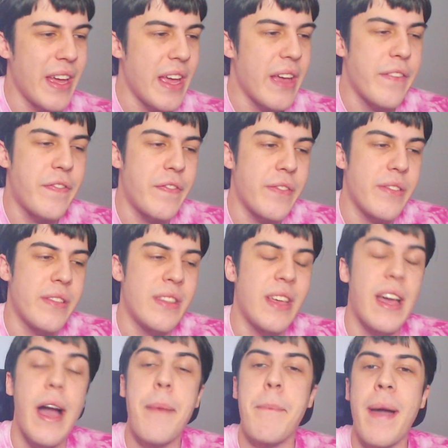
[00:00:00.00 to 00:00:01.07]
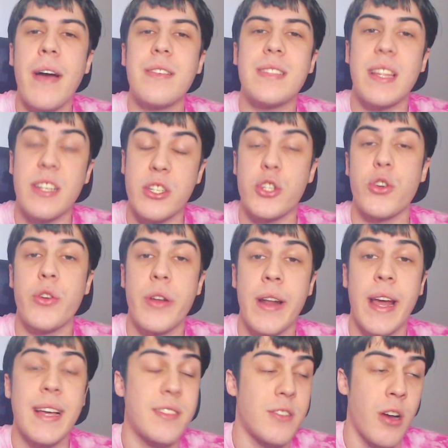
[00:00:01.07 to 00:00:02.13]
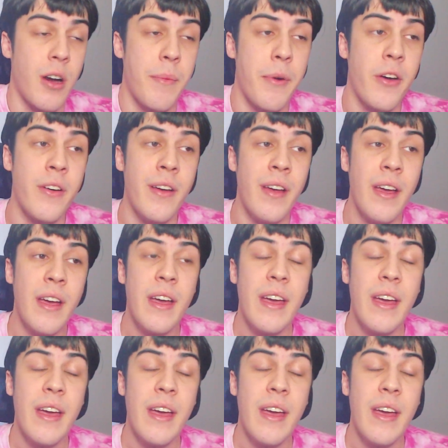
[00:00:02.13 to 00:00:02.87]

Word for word: if the amount that June likes Tomo,